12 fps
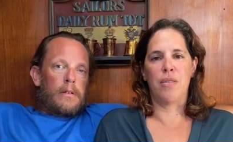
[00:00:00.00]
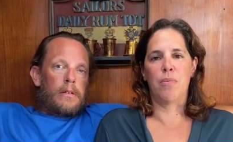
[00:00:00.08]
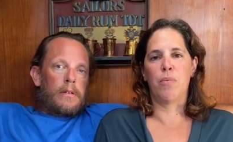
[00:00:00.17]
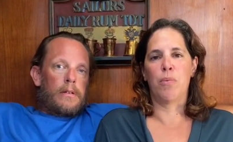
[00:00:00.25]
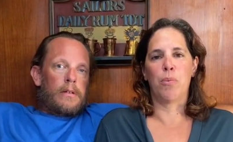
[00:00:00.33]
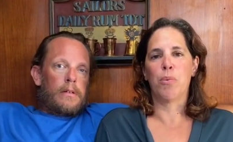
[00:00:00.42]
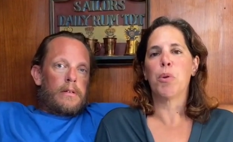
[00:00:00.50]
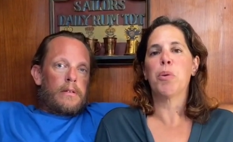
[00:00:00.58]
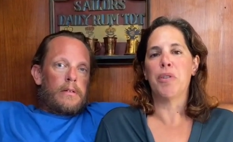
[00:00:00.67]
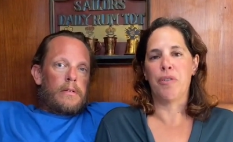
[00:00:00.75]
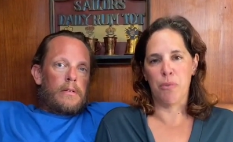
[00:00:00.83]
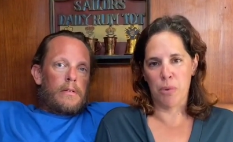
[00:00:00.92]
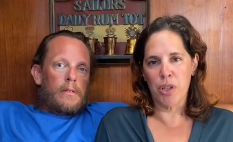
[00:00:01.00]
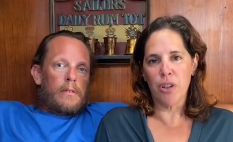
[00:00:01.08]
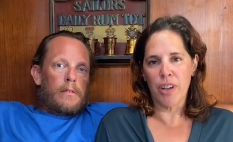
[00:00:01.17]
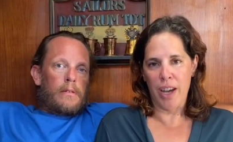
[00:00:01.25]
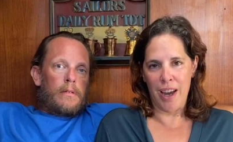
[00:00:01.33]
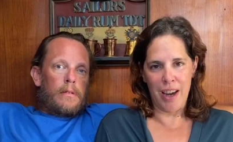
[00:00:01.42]
Speaker 1: Um, we're
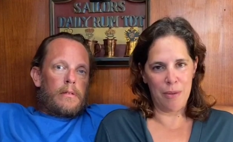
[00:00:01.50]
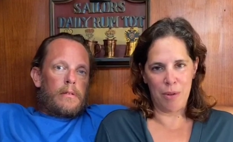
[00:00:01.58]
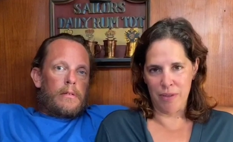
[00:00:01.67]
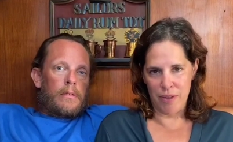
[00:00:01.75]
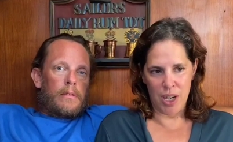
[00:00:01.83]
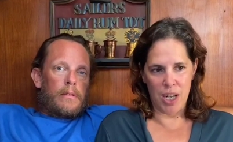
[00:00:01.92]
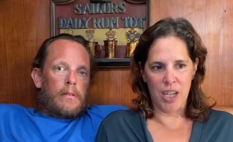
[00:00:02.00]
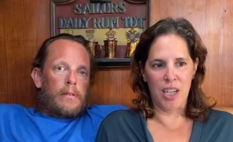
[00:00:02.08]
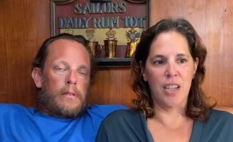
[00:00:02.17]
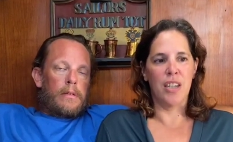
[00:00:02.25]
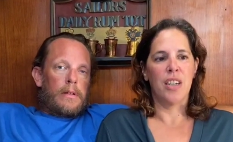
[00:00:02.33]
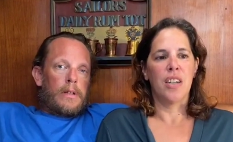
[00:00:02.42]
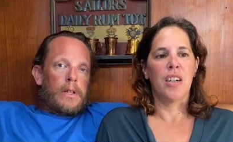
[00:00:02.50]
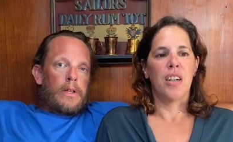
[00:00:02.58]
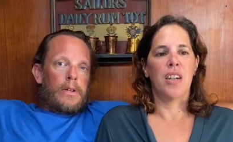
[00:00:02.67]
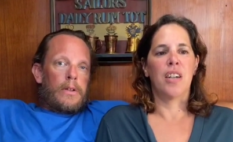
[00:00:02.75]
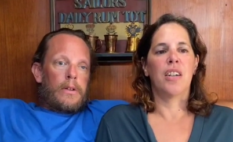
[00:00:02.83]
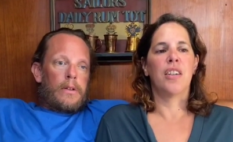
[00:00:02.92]
we're okay. We're fine.
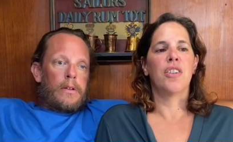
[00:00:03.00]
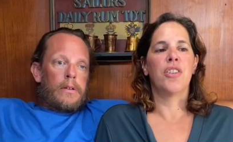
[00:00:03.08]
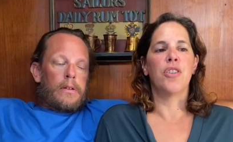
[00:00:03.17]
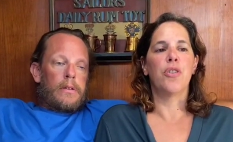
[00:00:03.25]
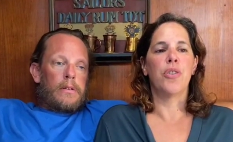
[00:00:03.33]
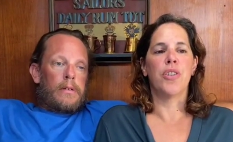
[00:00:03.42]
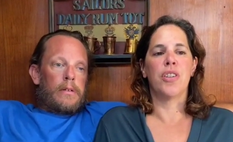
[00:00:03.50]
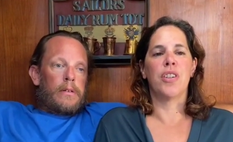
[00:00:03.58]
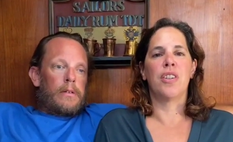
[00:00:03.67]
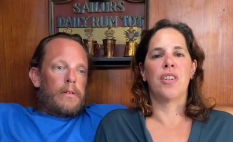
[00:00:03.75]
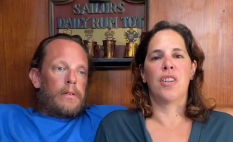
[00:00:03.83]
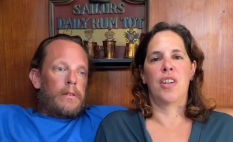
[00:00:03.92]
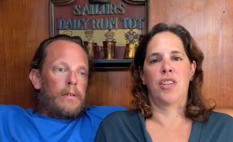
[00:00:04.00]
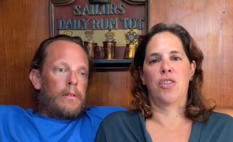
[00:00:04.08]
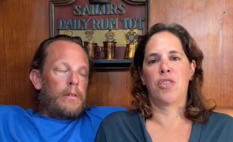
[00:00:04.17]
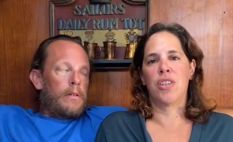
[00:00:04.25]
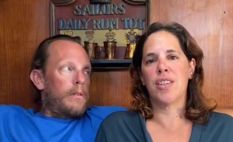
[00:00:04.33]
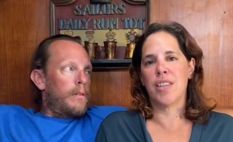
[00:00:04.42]
Uh, it's noted
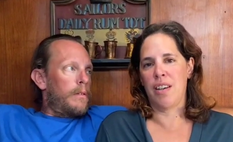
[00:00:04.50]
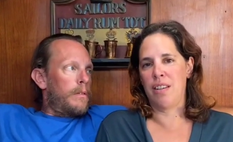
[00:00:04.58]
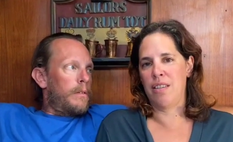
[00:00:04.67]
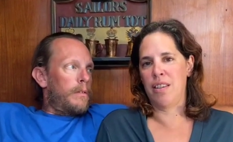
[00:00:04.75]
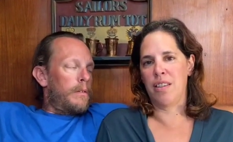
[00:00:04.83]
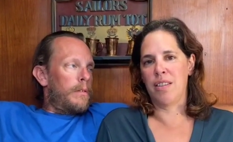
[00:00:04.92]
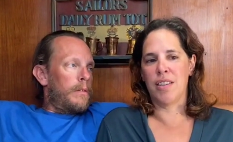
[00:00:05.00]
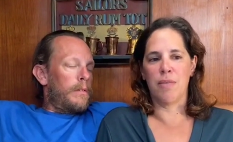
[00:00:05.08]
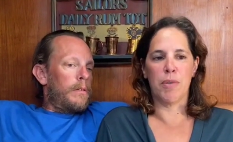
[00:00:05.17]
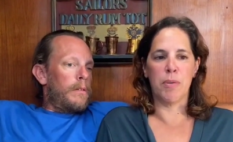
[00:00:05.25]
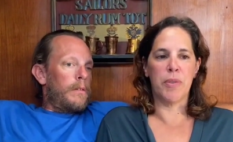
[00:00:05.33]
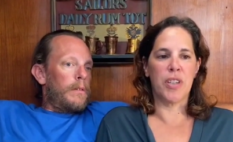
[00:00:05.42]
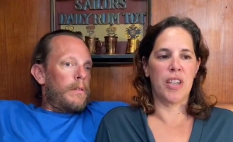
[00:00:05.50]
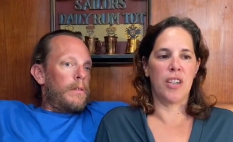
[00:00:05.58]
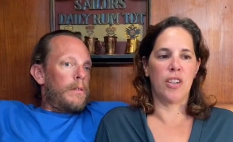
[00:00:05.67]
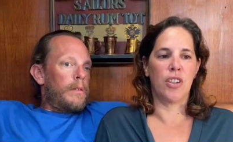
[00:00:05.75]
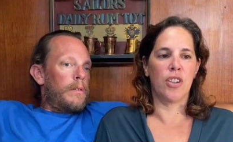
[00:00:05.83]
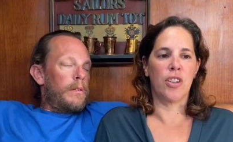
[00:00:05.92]
as Chris said, that symptoms
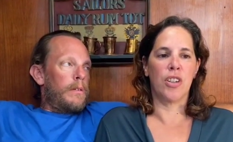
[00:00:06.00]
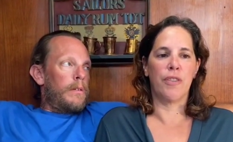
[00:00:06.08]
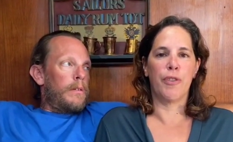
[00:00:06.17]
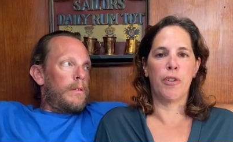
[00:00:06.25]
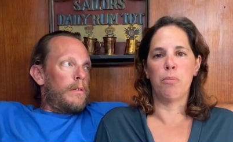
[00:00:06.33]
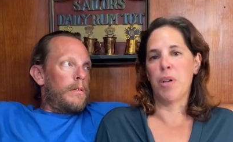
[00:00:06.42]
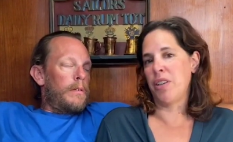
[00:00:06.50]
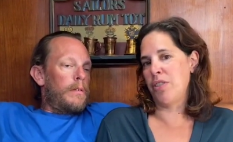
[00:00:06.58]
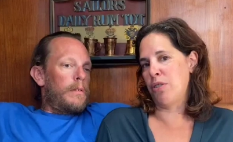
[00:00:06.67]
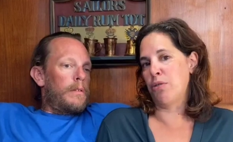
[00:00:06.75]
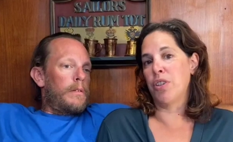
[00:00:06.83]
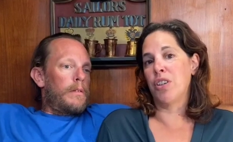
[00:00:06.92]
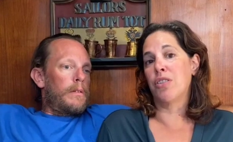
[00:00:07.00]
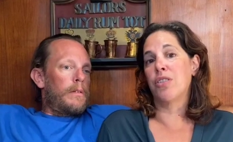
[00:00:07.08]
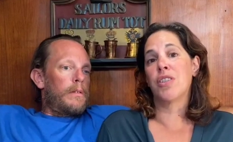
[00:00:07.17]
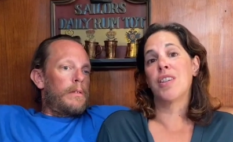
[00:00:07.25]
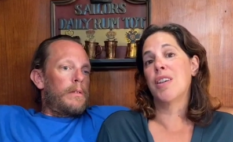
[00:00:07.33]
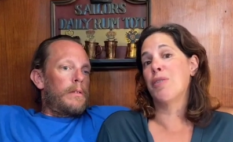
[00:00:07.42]
can occur for months or
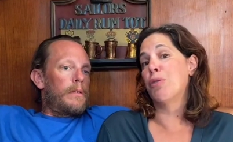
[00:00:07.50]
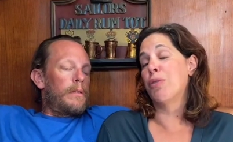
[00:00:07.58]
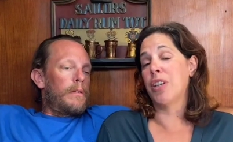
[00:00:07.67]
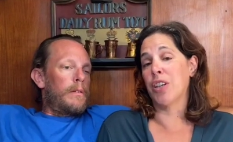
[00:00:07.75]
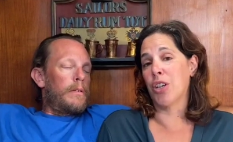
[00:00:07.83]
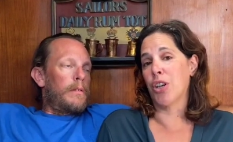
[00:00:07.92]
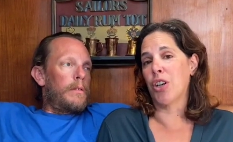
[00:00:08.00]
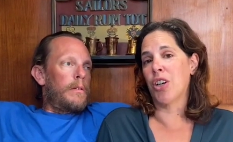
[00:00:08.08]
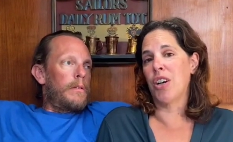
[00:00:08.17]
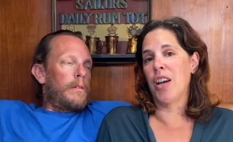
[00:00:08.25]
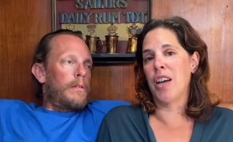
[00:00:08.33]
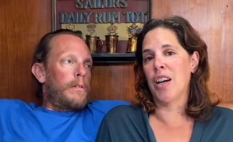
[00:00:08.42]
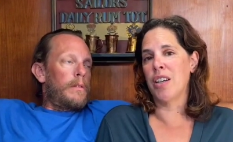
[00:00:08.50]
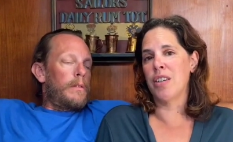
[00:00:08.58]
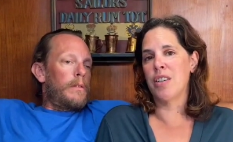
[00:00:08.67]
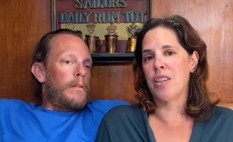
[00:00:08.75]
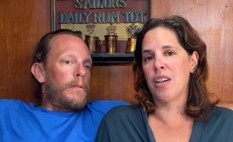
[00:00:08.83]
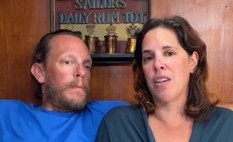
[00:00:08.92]
years and even reoccur.
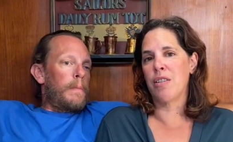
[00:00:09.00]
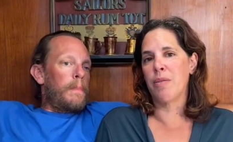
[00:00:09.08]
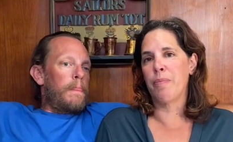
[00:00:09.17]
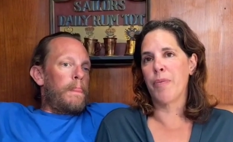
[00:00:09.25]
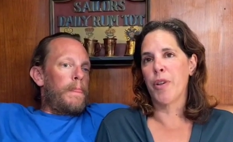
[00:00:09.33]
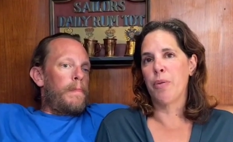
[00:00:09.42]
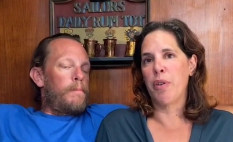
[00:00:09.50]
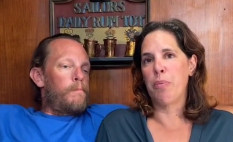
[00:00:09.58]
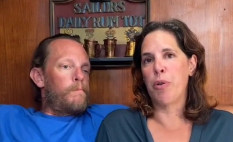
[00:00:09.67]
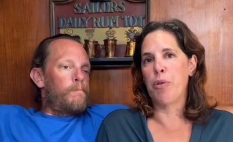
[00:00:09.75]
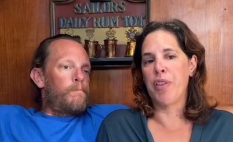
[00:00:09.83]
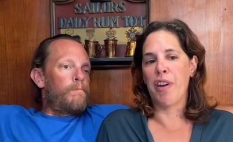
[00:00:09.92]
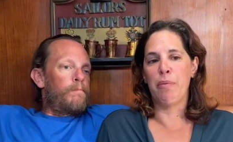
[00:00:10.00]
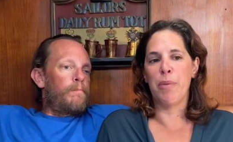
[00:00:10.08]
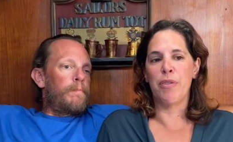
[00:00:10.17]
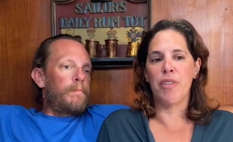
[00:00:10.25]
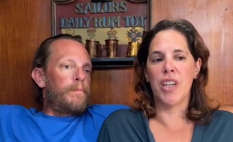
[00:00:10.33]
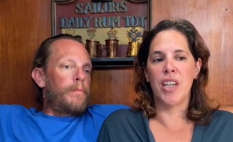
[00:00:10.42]
And um, we both
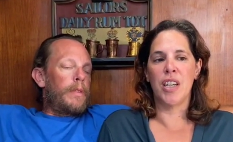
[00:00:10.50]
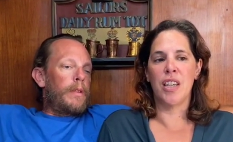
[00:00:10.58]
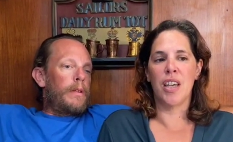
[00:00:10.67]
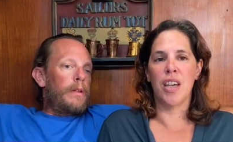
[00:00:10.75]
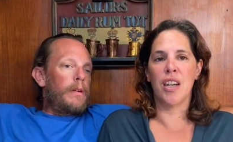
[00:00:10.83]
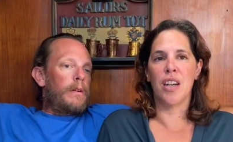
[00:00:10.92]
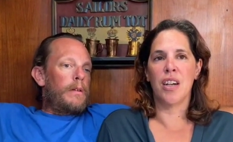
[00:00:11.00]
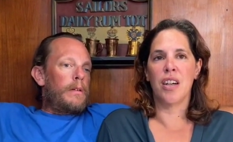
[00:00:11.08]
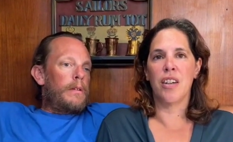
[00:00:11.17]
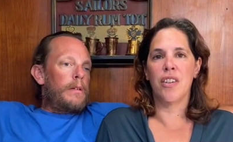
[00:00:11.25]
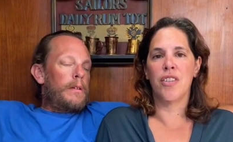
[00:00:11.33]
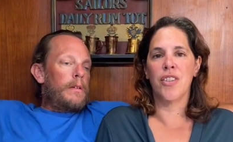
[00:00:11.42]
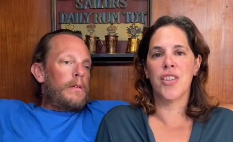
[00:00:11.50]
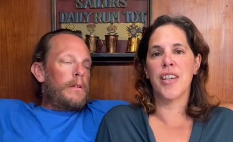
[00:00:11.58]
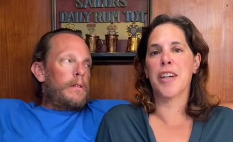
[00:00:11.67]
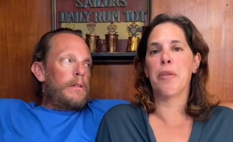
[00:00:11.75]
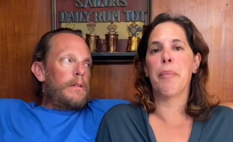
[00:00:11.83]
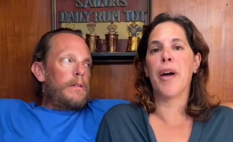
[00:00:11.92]
have been reading that uh, the
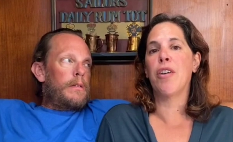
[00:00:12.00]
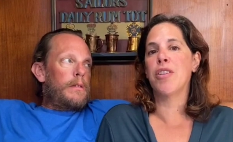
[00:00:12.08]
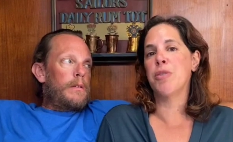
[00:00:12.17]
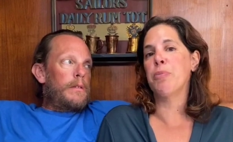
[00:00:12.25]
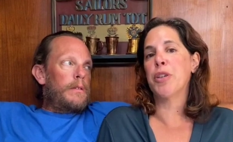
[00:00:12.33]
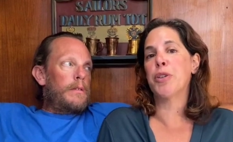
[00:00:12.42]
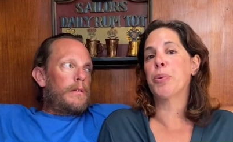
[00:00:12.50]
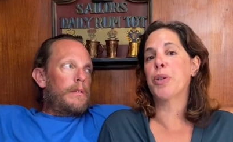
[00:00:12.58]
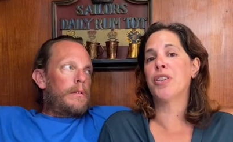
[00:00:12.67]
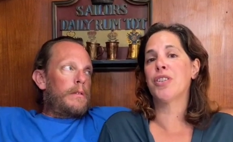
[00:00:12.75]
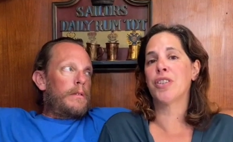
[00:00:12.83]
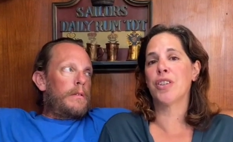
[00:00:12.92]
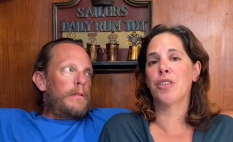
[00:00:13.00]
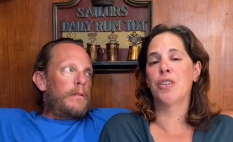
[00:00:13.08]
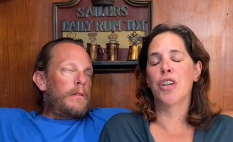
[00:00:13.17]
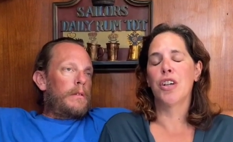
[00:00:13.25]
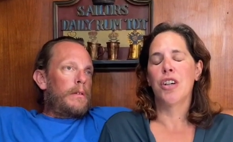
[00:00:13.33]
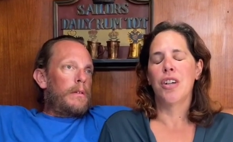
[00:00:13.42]
second bout is much worse. So